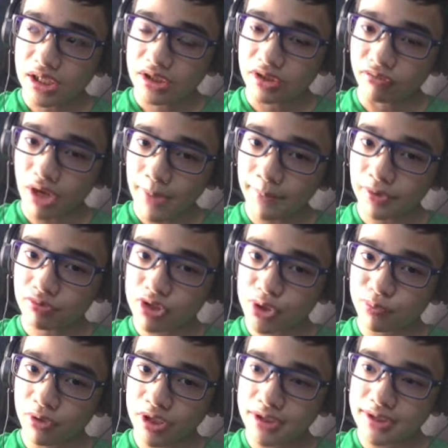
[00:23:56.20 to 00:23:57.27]
the Rapid
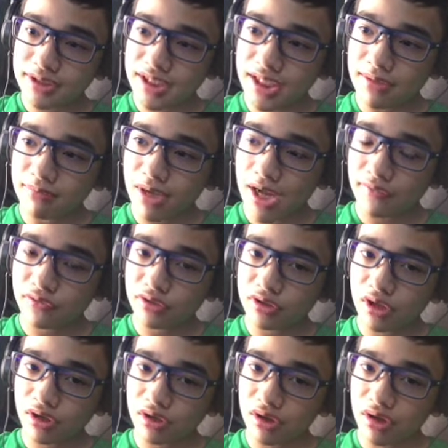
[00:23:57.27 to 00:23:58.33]
Response Team. After the
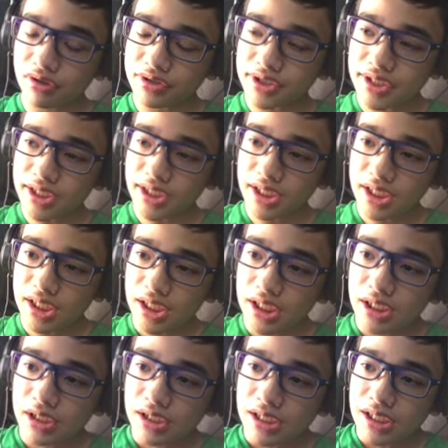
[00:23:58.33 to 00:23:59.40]
RRT,
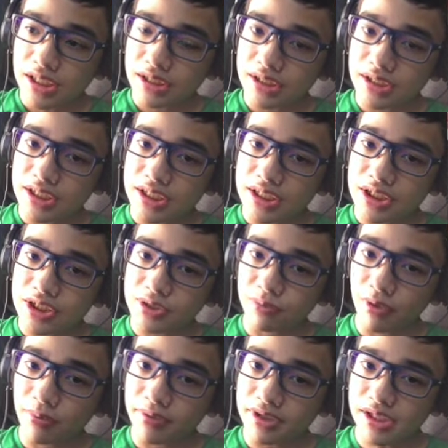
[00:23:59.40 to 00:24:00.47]
it is
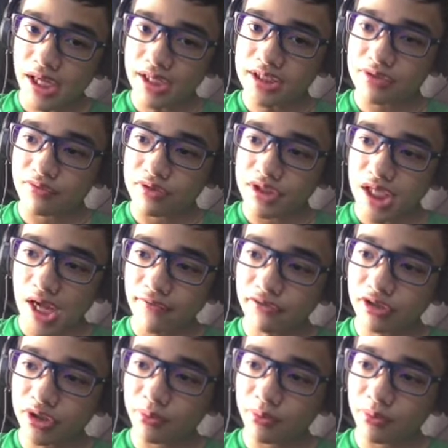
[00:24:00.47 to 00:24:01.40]
Mobile Task Force. After the